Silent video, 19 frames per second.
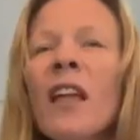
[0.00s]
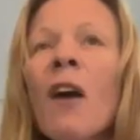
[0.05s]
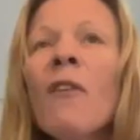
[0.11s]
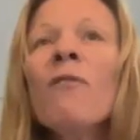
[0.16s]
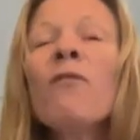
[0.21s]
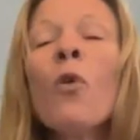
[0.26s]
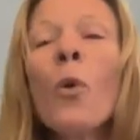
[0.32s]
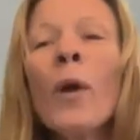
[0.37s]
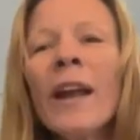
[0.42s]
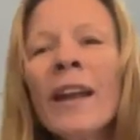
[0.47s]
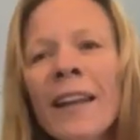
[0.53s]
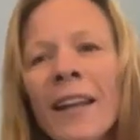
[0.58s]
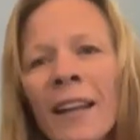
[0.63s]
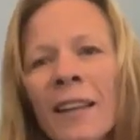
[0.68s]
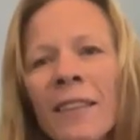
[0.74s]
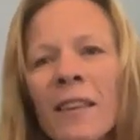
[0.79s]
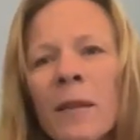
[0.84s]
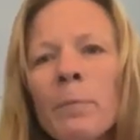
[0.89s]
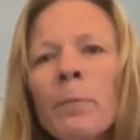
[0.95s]

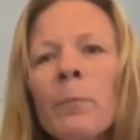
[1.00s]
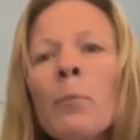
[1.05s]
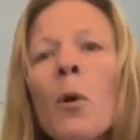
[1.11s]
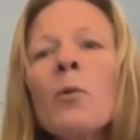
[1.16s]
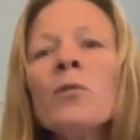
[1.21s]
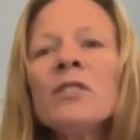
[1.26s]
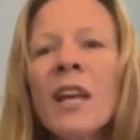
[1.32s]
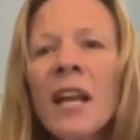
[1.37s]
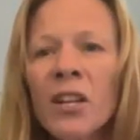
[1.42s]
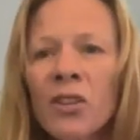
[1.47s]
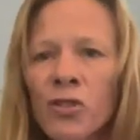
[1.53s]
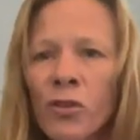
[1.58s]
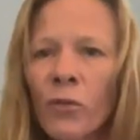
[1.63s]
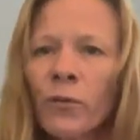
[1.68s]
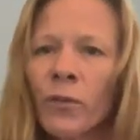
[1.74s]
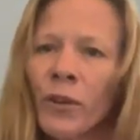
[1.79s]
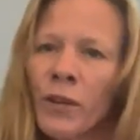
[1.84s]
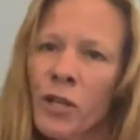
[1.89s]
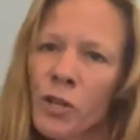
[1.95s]
avoiding the potential
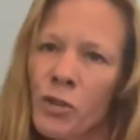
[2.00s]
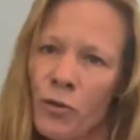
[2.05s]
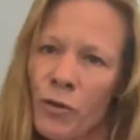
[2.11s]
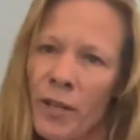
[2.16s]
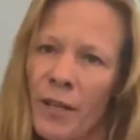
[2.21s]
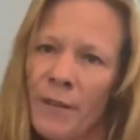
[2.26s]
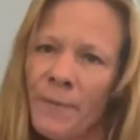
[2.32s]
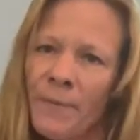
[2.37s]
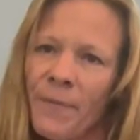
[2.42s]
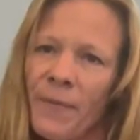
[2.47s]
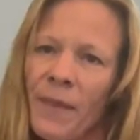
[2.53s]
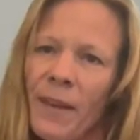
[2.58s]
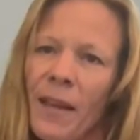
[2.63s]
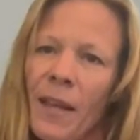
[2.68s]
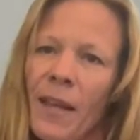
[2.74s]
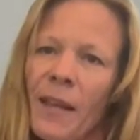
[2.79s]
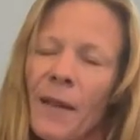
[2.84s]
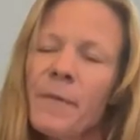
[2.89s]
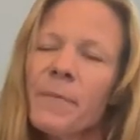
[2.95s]
for injury,
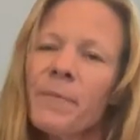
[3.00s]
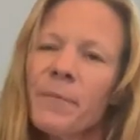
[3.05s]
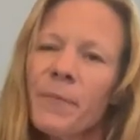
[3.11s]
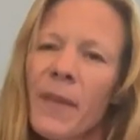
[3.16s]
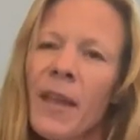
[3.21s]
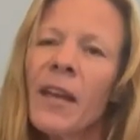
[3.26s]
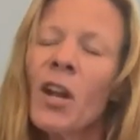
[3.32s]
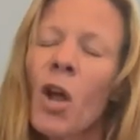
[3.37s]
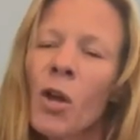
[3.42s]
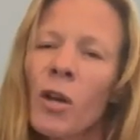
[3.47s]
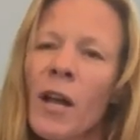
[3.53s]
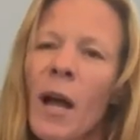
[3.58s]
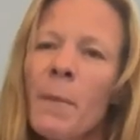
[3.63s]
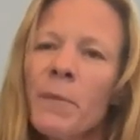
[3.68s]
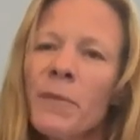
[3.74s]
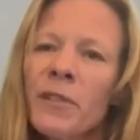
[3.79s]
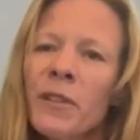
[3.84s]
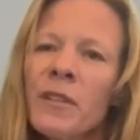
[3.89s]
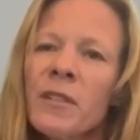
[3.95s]
it all
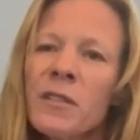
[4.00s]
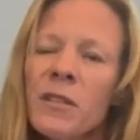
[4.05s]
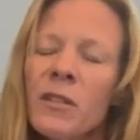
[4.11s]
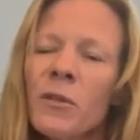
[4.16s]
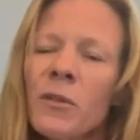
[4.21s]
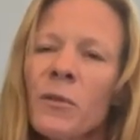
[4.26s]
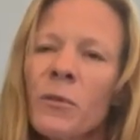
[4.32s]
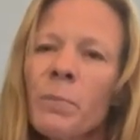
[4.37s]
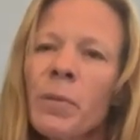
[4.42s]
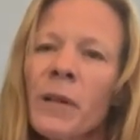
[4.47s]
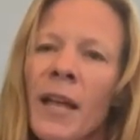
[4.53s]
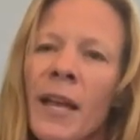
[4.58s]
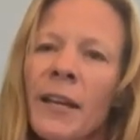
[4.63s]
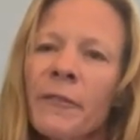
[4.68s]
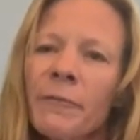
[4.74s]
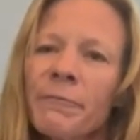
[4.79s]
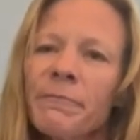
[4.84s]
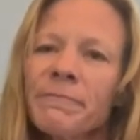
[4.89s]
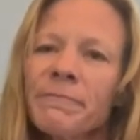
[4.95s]
comes into play.